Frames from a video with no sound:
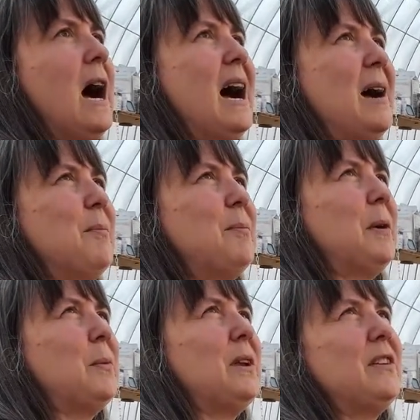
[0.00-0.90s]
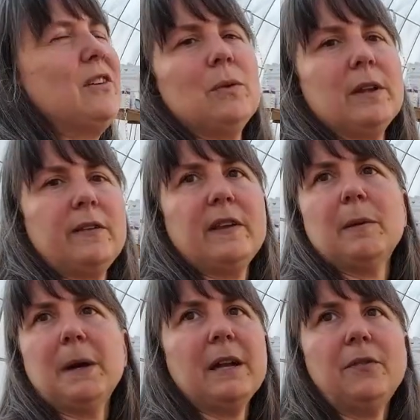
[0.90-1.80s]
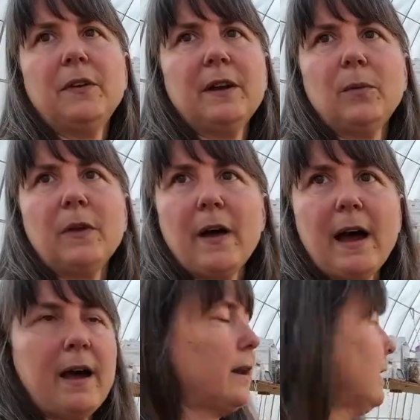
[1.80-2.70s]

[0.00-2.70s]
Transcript: But we didn't really see a benefit with that.